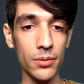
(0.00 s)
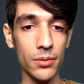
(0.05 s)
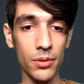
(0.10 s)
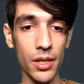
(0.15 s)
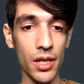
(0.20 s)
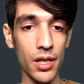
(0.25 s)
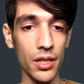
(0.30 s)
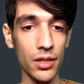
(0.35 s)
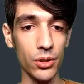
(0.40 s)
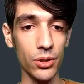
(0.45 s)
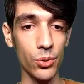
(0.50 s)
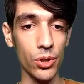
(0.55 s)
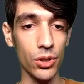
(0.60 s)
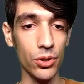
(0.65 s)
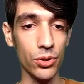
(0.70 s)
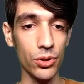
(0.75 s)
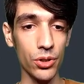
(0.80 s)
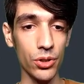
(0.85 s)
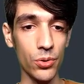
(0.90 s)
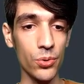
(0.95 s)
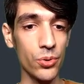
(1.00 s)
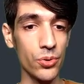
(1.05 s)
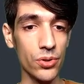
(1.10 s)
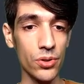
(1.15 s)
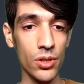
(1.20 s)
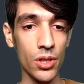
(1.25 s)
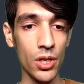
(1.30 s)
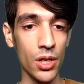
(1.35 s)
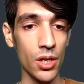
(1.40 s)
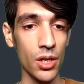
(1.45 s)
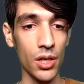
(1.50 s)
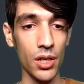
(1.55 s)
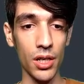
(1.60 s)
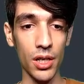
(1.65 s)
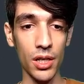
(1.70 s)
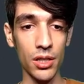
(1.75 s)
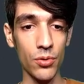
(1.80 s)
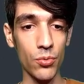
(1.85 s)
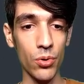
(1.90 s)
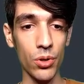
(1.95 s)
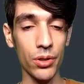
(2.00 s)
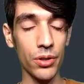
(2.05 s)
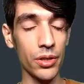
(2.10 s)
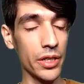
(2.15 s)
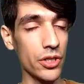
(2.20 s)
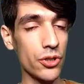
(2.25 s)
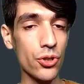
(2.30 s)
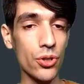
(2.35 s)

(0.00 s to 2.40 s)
and you can use anyone that you